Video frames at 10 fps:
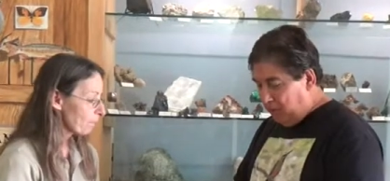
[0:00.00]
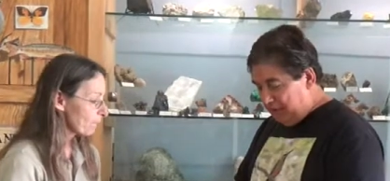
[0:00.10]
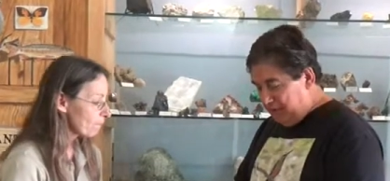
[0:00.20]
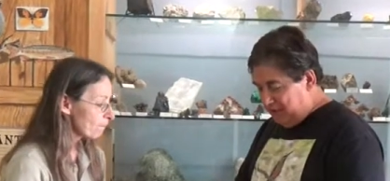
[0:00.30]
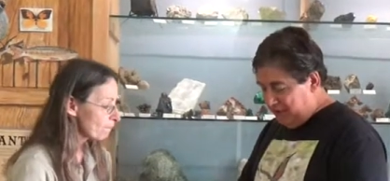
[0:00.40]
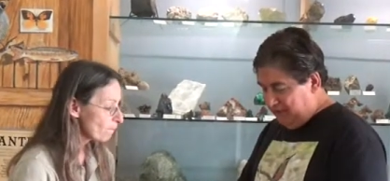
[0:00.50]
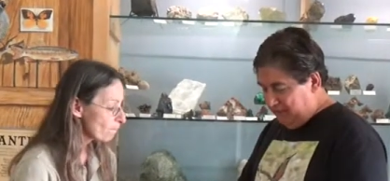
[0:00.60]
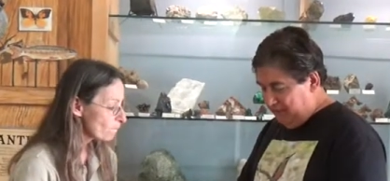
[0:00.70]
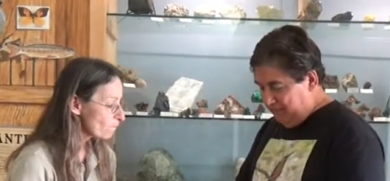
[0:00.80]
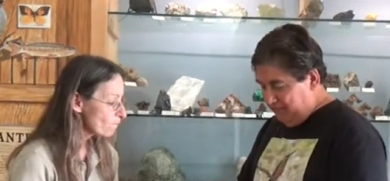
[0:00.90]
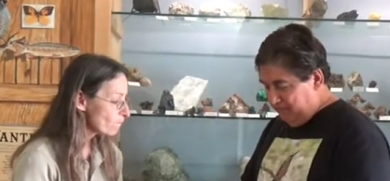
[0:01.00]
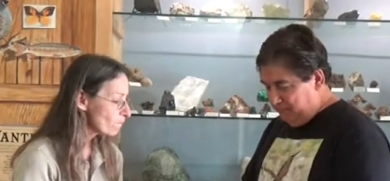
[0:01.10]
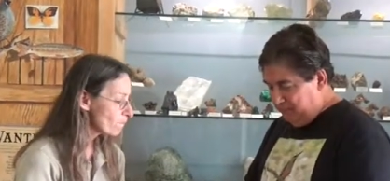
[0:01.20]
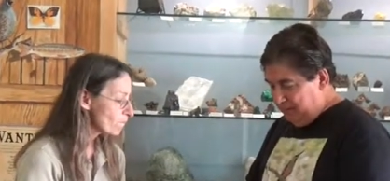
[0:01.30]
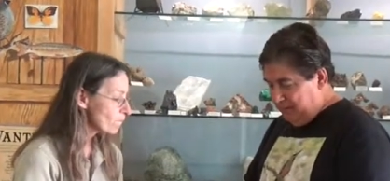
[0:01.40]
Speaker 1: watching,
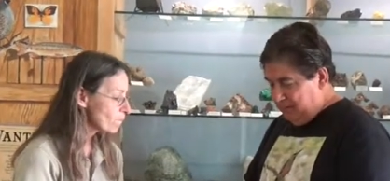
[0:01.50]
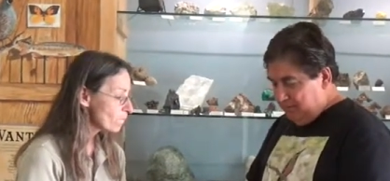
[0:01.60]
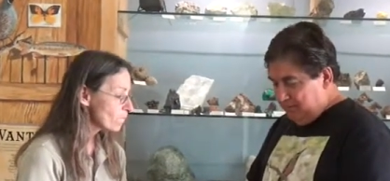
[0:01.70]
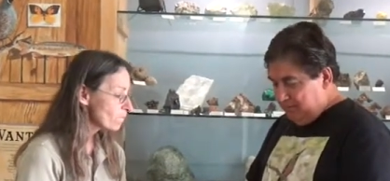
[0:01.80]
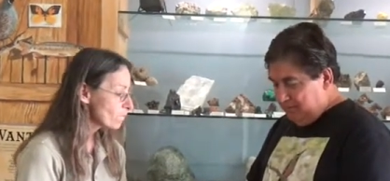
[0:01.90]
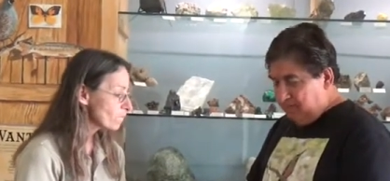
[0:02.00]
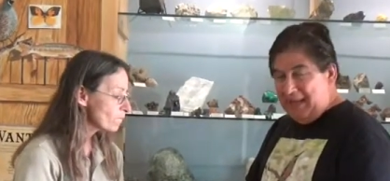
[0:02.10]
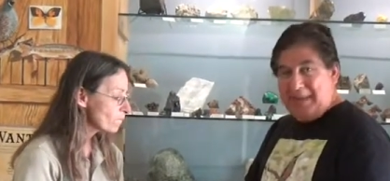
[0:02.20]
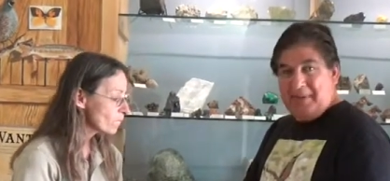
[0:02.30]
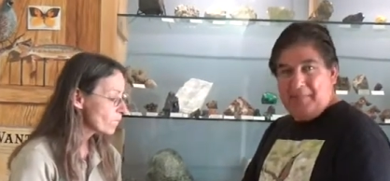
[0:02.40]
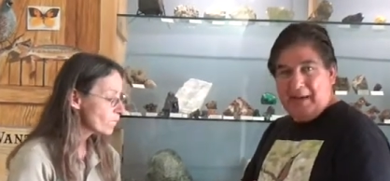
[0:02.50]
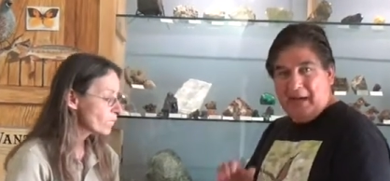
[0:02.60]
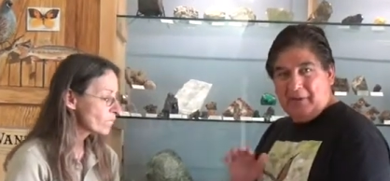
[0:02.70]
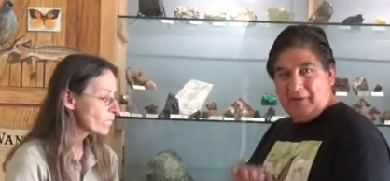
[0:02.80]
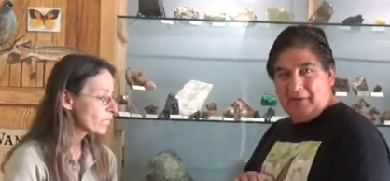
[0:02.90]
baby
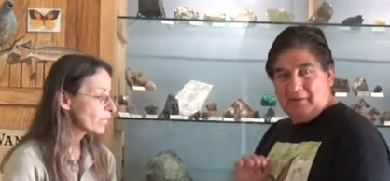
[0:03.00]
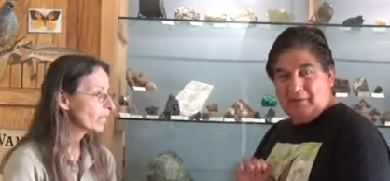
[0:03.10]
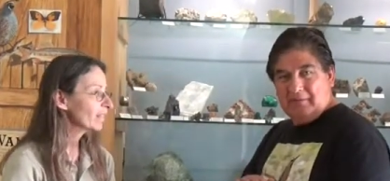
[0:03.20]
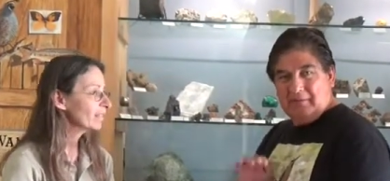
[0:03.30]
powder.